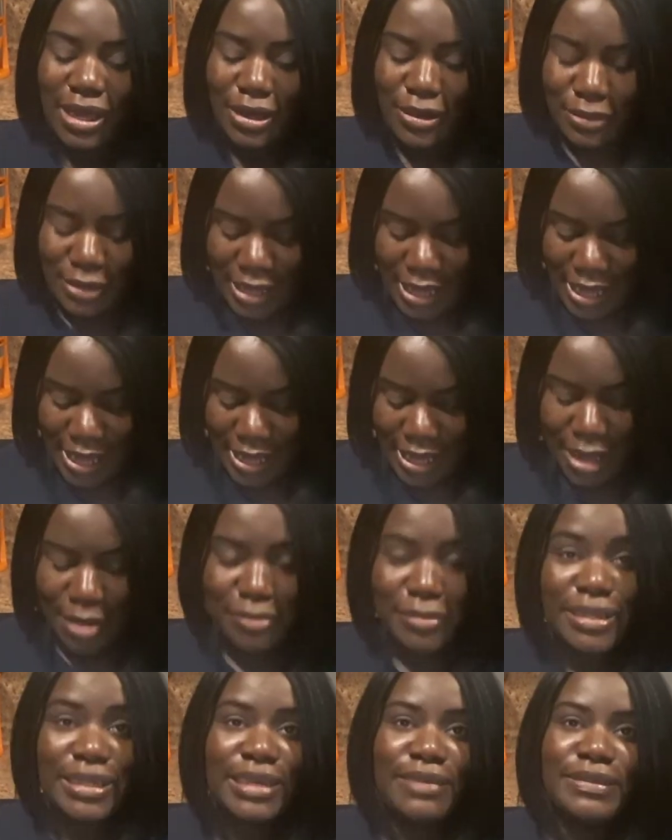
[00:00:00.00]
Okay,
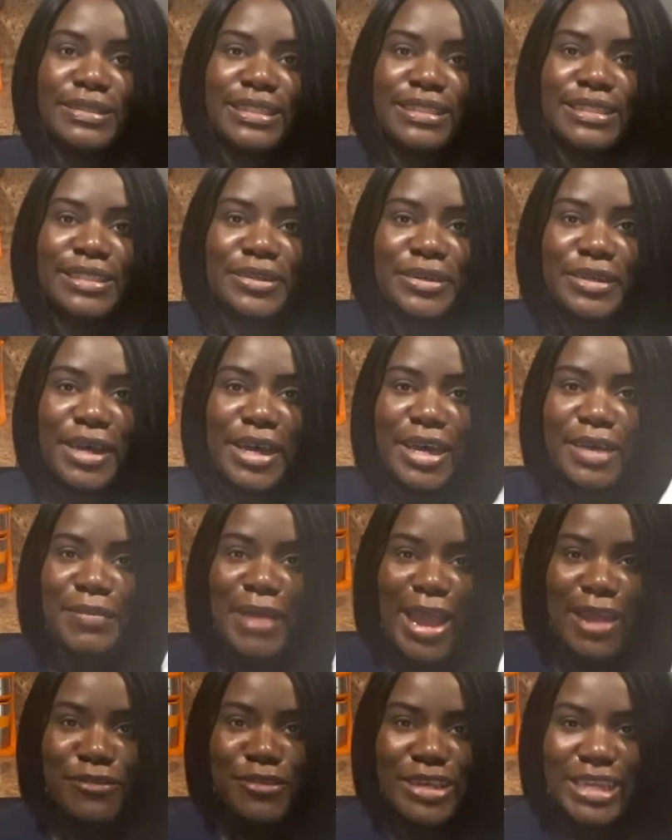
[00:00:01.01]
I'm loving the little
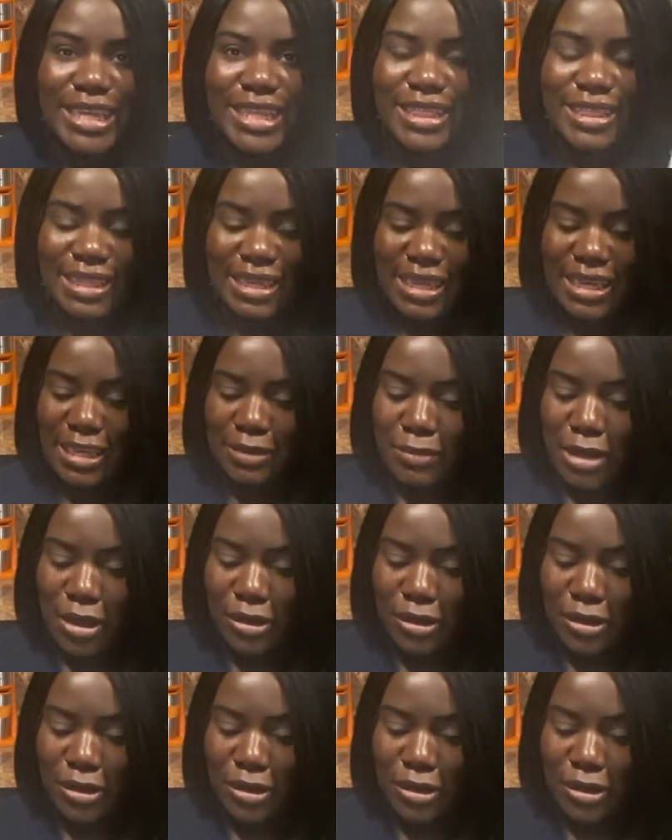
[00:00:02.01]
African theme.